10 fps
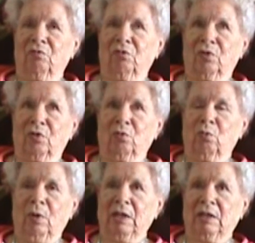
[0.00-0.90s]
for the
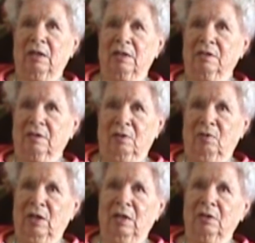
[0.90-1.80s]
white kids, and
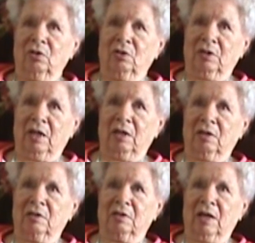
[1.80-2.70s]
the Indian
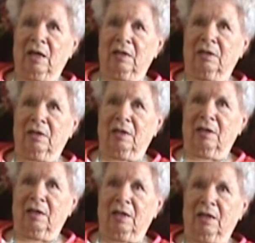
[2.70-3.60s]
kids had
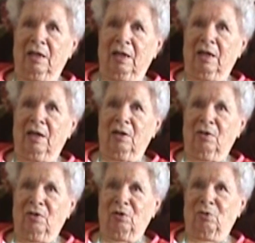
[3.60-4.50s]

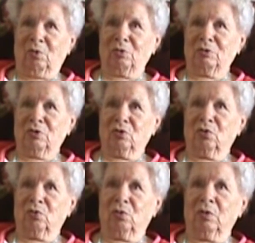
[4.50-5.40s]
their own
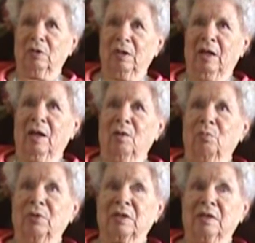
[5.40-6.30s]
school,
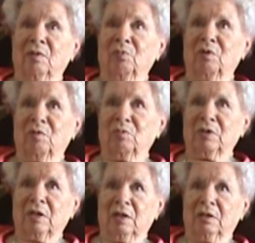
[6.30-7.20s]
but some of them
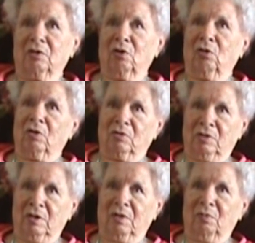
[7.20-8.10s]
attended
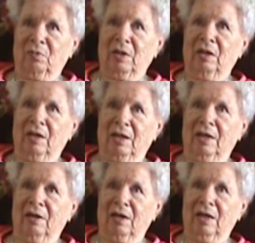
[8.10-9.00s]
ours
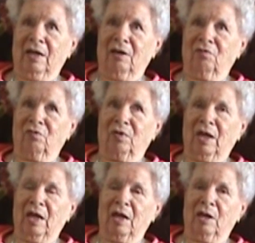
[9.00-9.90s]
if
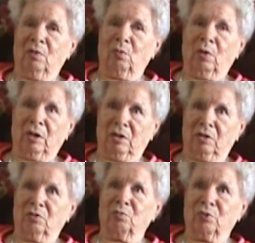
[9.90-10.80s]
they wanted
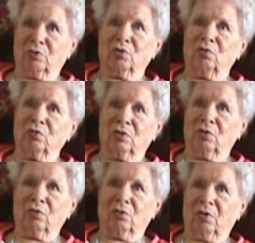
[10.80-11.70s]
to pursue
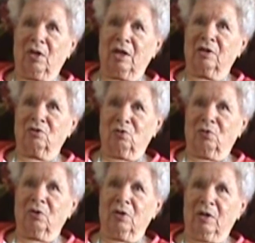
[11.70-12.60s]
certain things
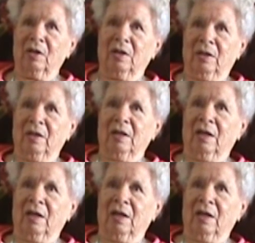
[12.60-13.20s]
or. Yeah.